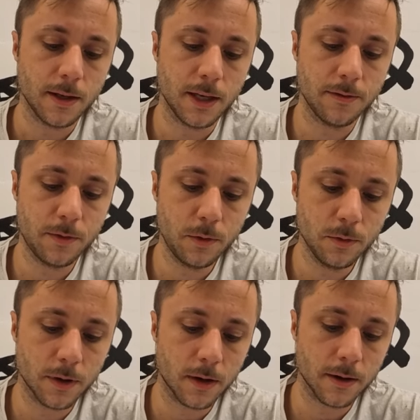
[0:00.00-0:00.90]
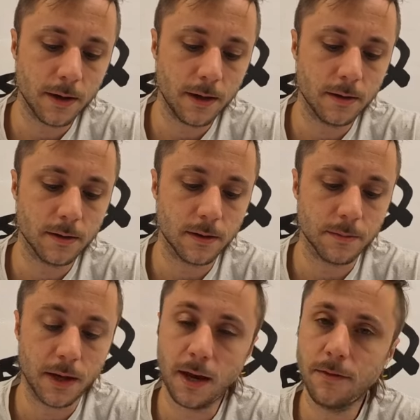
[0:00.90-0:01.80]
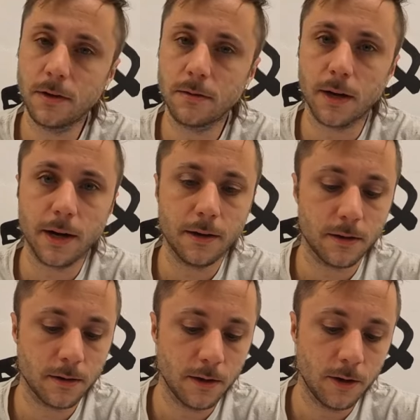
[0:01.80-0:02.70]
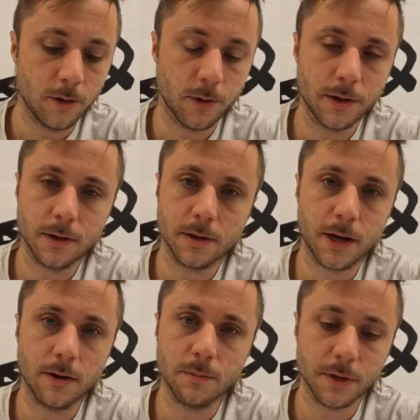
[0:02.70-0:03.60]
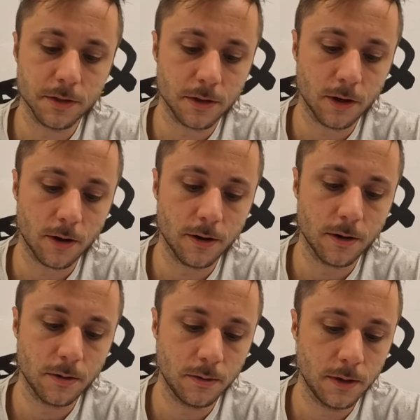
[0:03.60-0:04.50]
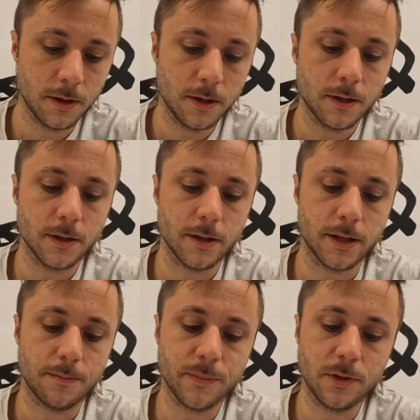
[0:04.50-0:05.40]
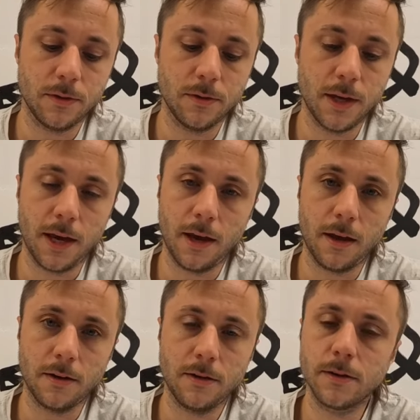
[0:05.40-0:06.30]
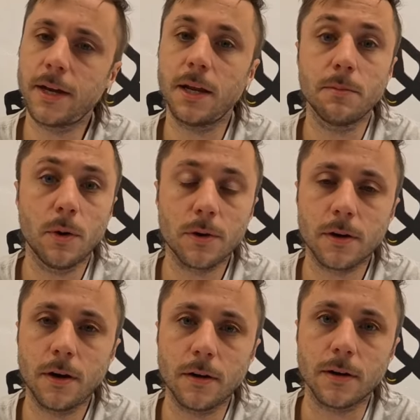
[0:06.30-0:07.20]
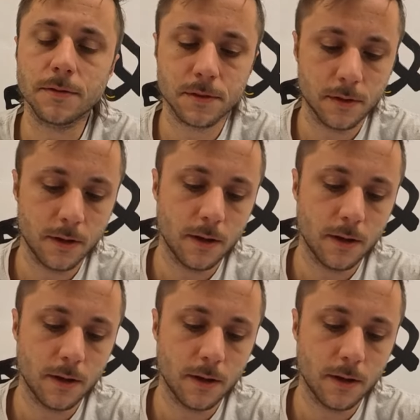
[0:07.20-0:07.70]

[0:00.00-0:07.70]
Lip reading: If you are a heavier rider or you're carrying a bunch of cargo and you're getting motor cutoffs,